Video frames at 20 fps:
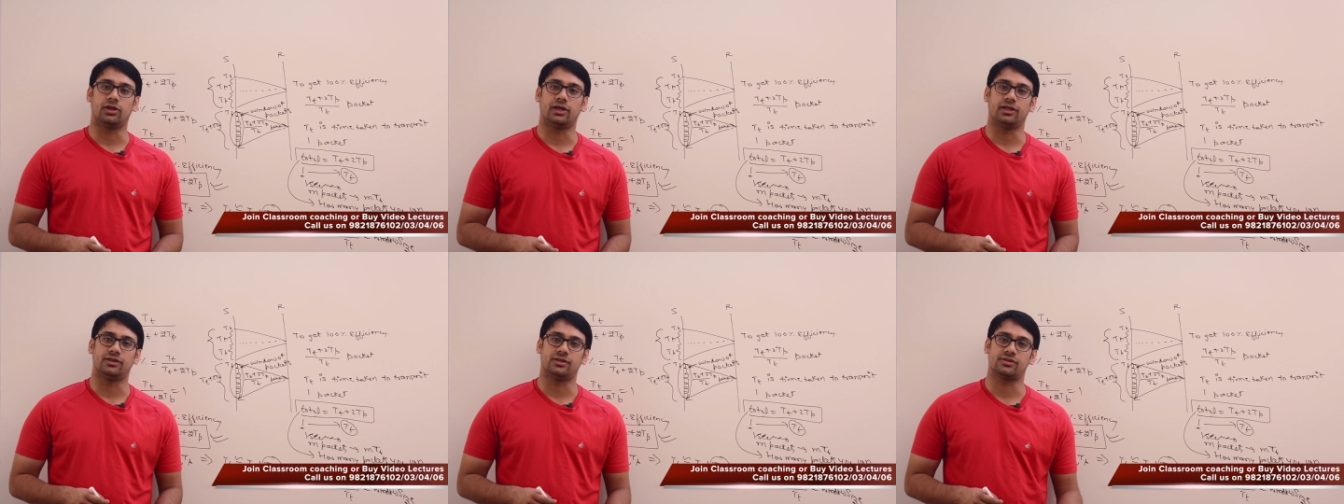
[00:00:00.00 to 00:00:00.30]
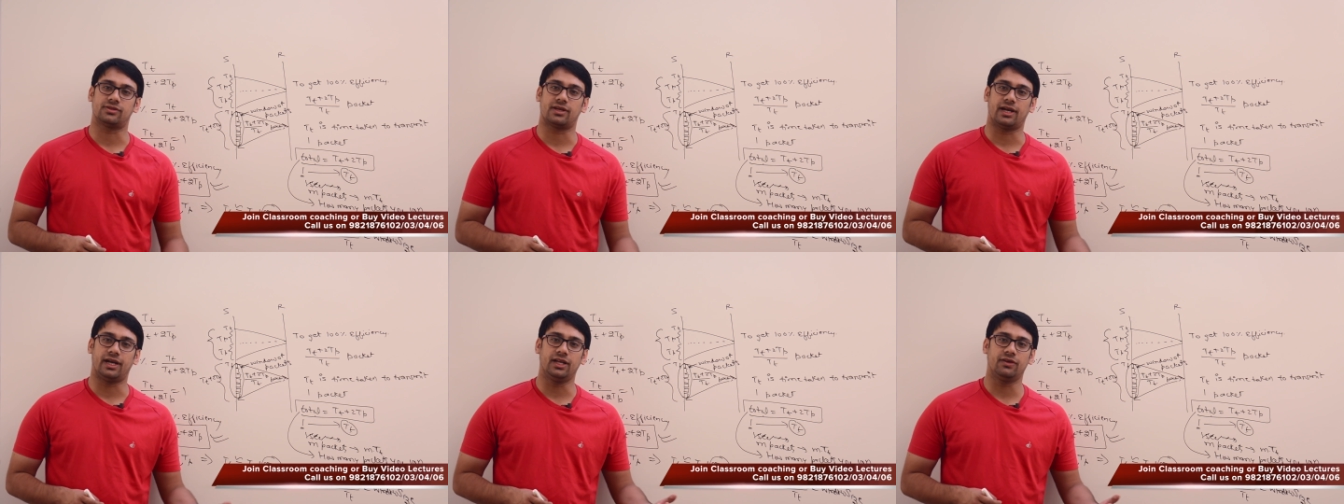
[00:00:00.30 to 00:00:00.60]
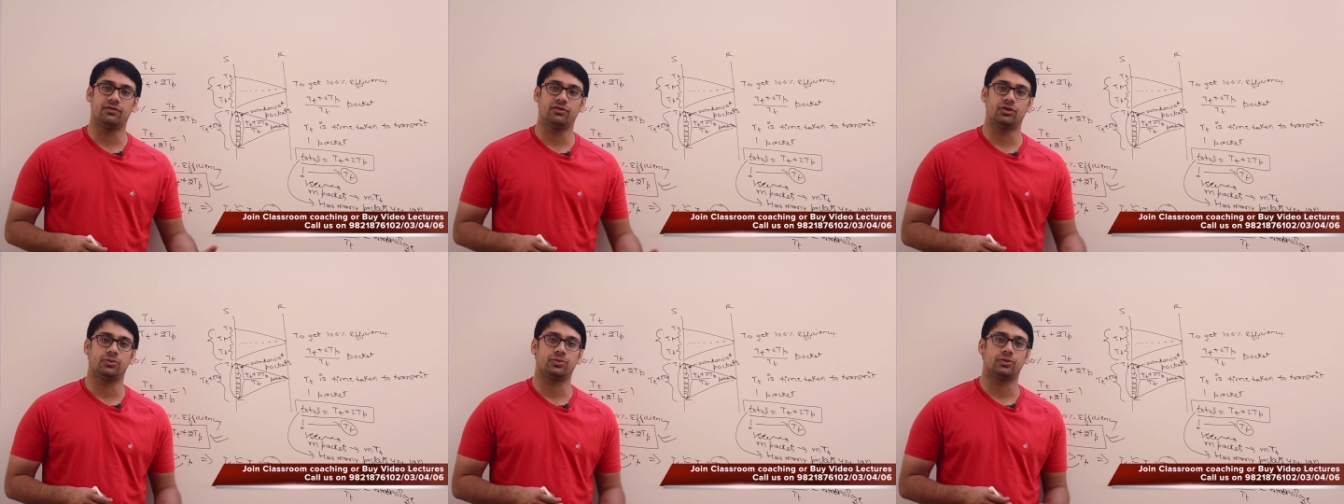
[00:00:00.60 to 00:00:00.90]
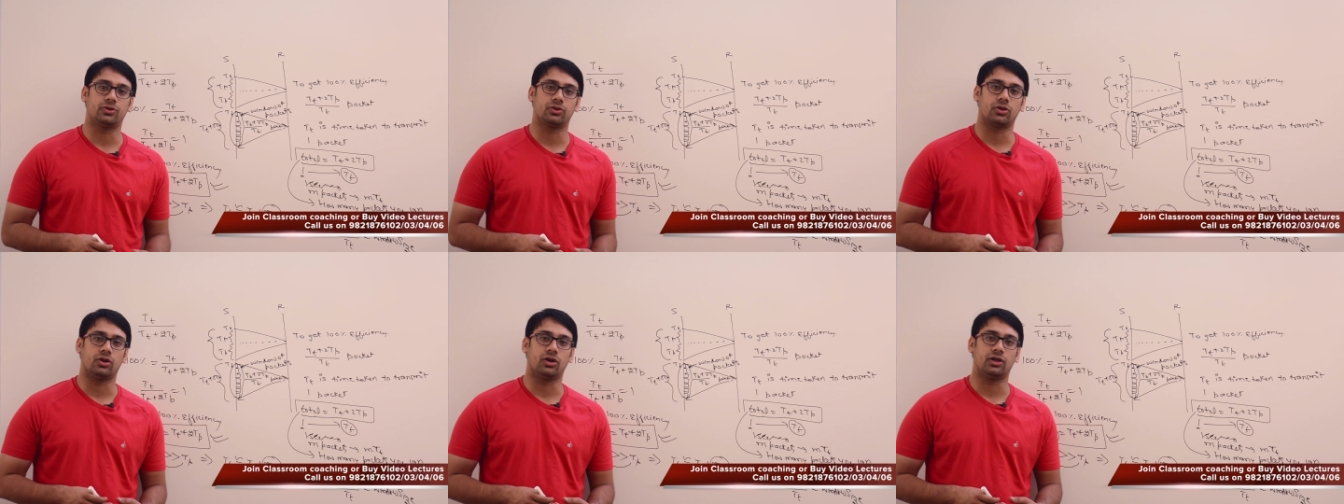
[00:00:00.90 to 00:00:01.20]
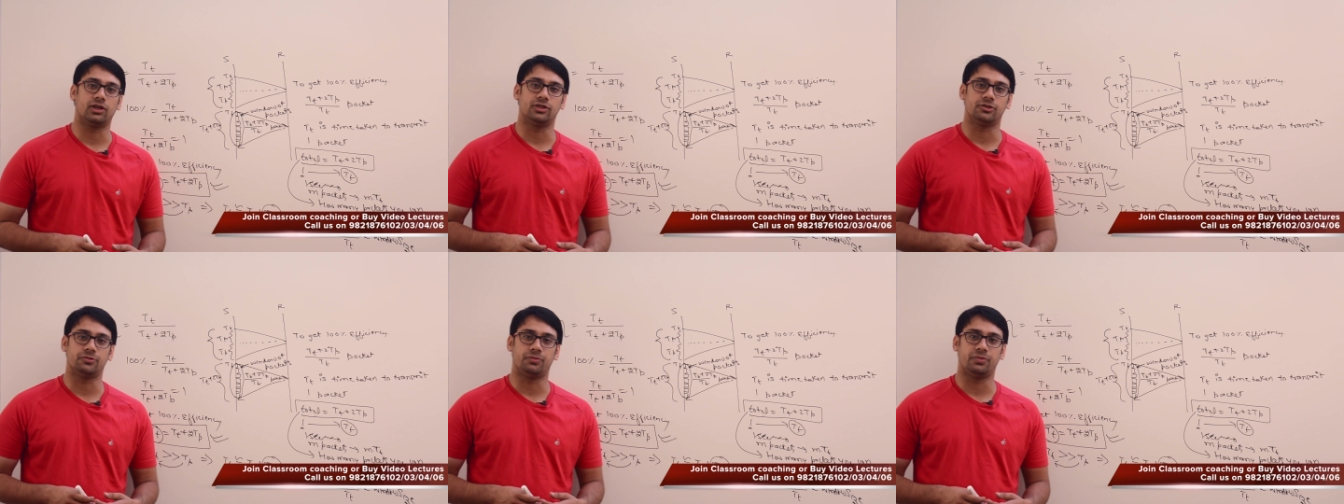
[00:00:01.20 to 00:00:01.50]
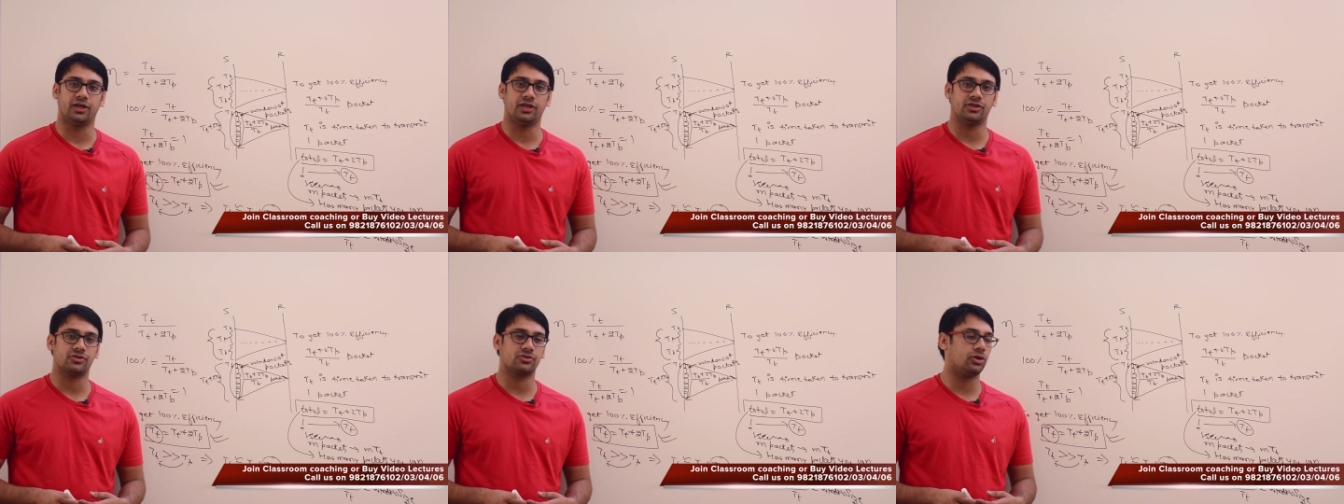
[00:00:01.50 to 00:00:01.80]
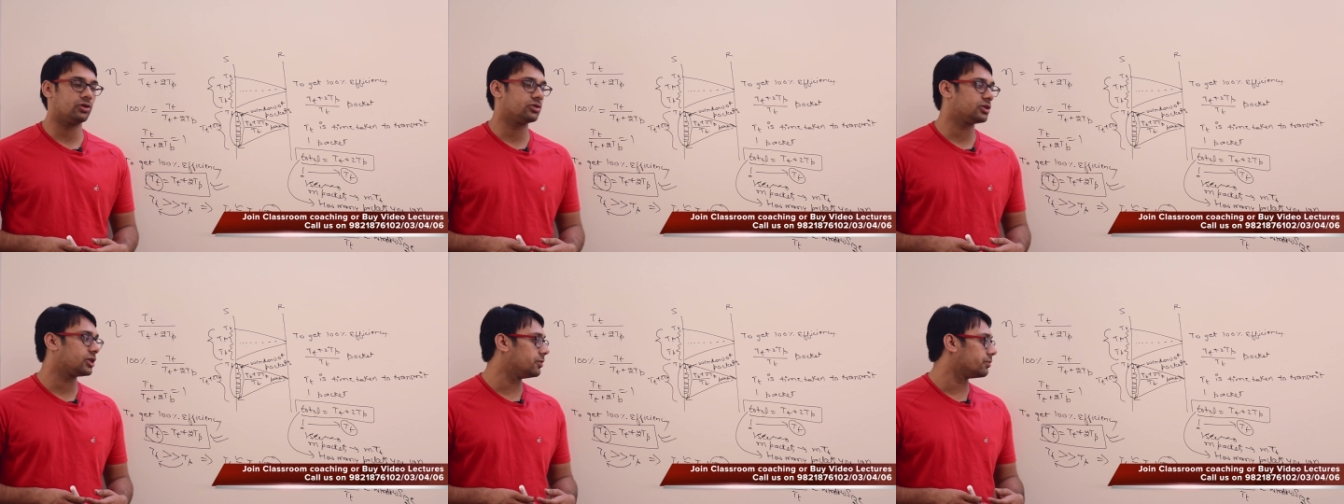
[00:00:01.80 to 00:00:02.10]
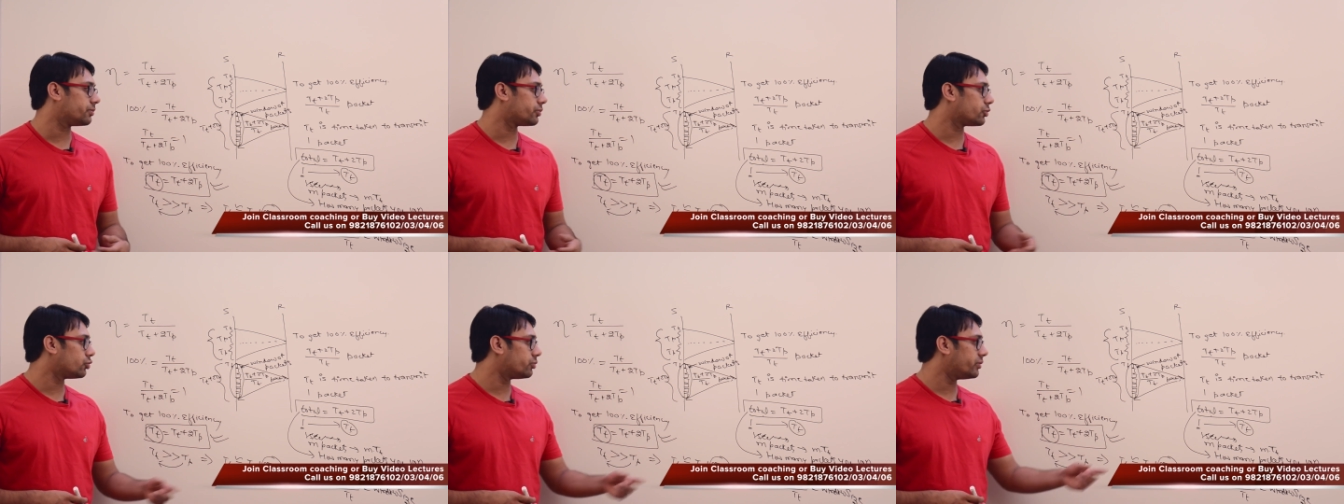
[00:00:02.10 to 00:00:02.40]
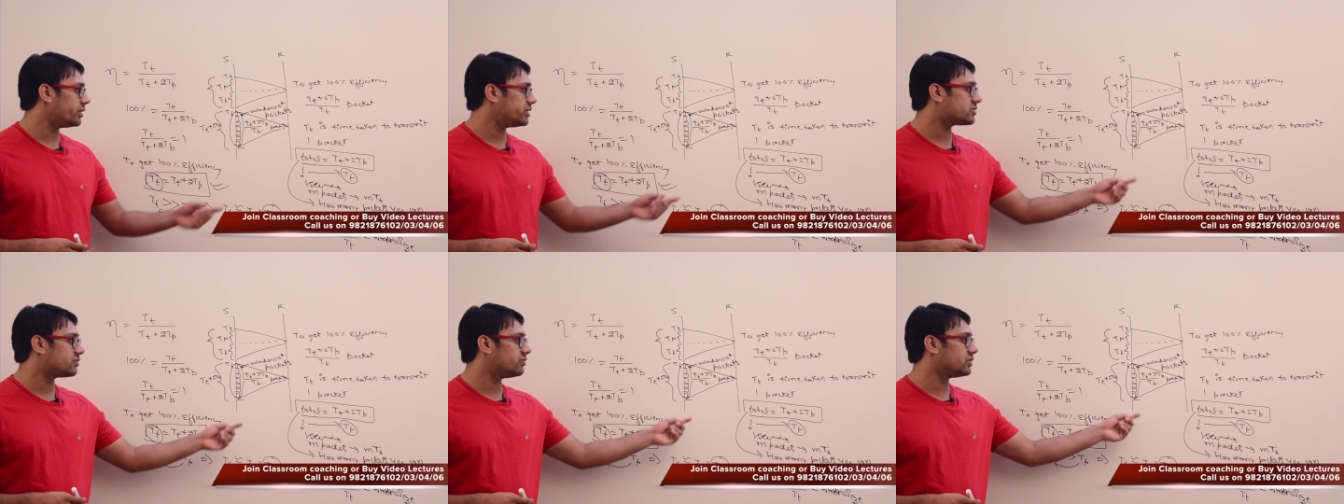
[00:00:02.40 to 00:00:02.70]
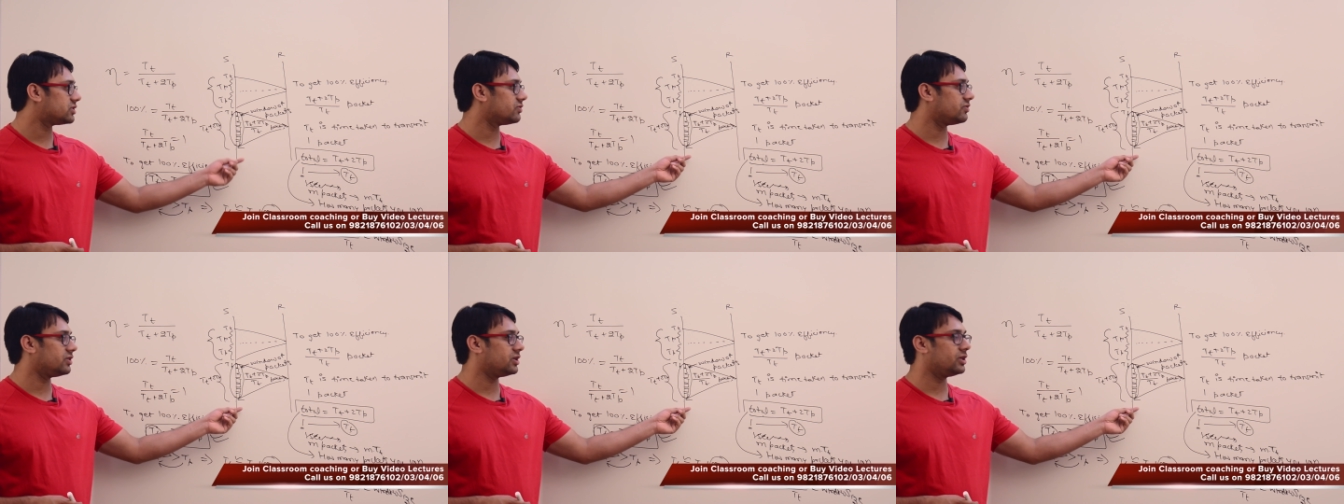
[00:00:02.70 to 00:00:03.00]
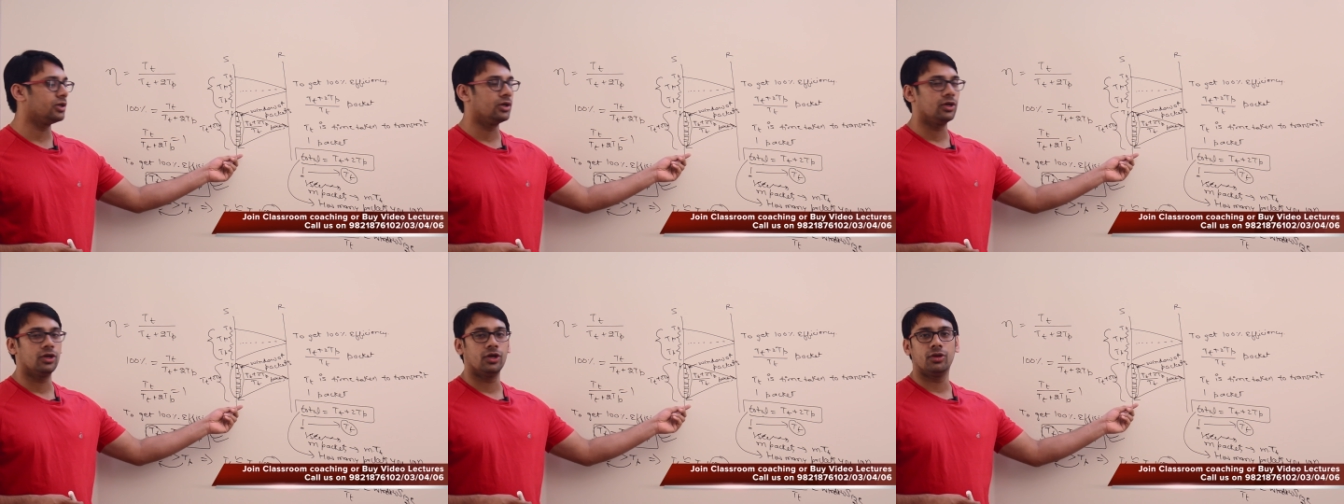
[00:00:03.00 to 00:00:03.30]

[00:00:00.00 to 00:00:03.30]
And the sliding window protocol is based on the improvements which we